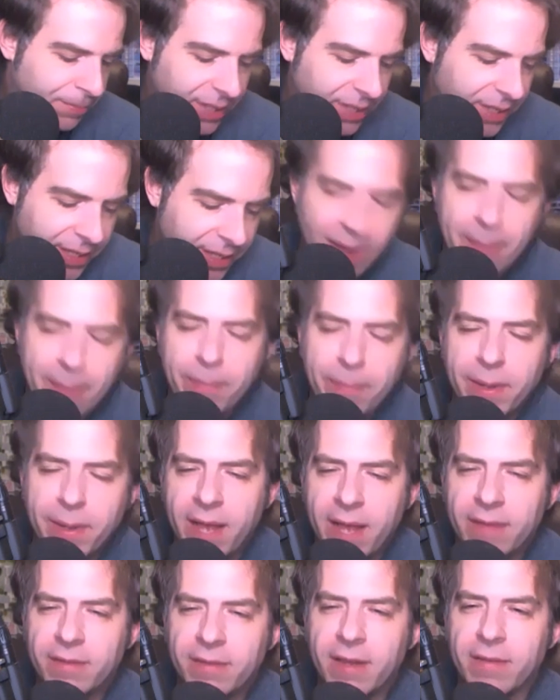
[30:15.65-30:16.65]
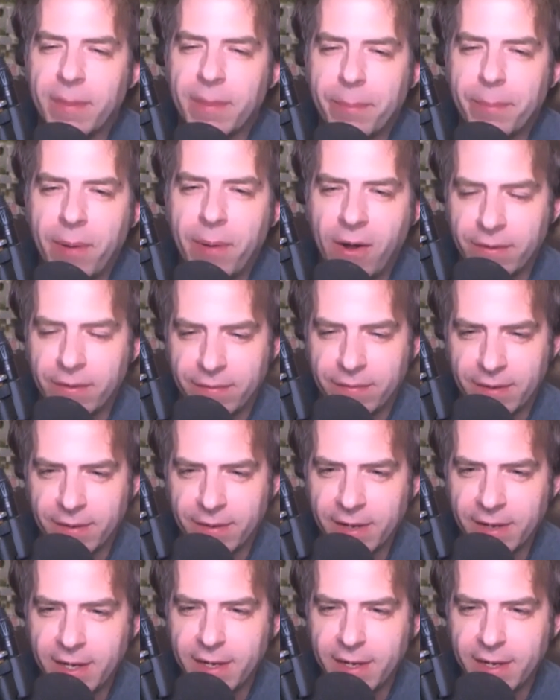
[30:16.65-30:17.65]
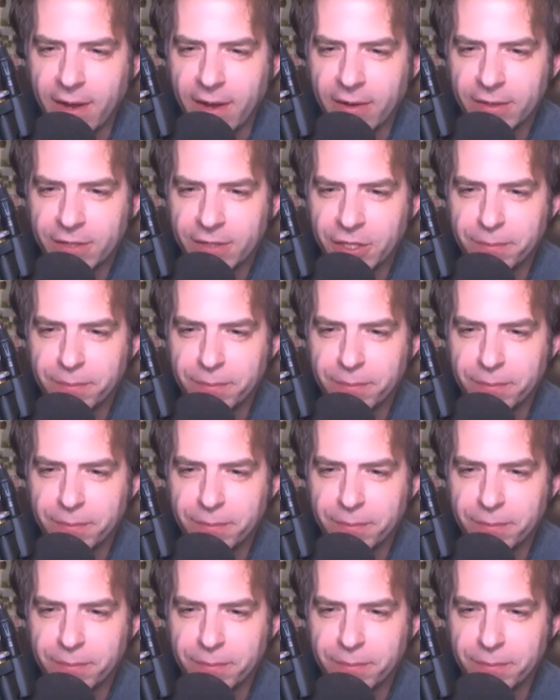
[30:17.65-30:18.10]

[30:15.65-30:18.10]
weaponized as a partisan thing now. It's just